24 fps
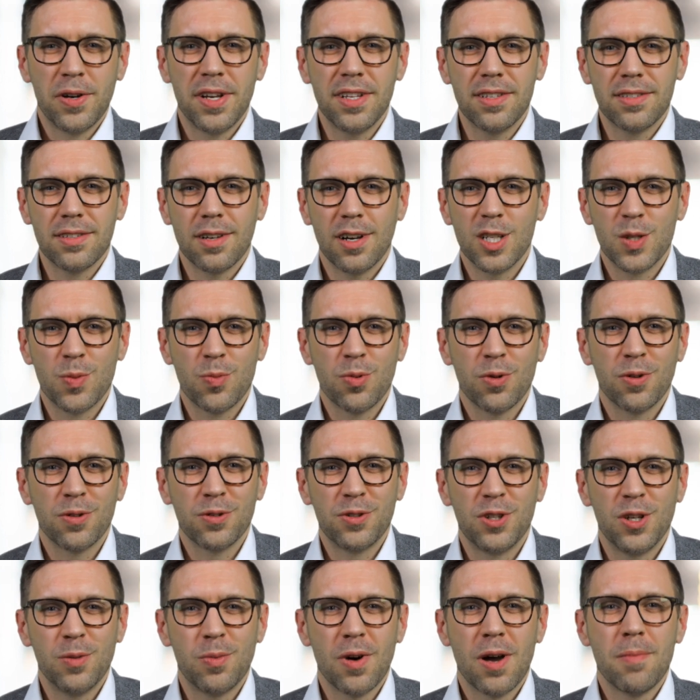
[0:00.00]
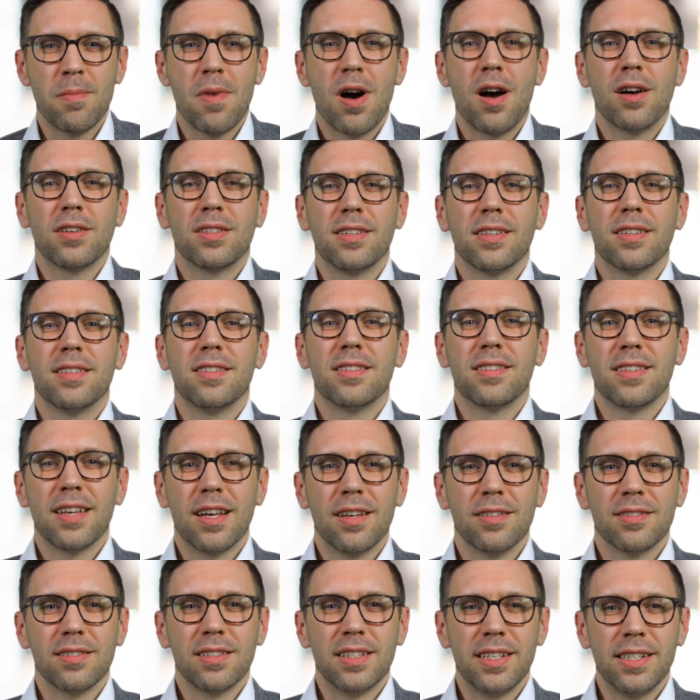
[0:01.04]
insights brought to you by marketing and
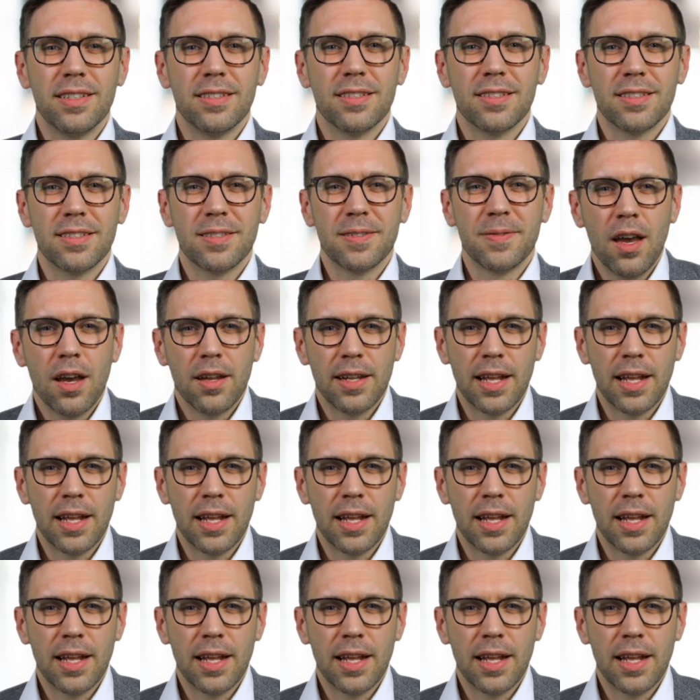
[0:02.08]
sales leaders.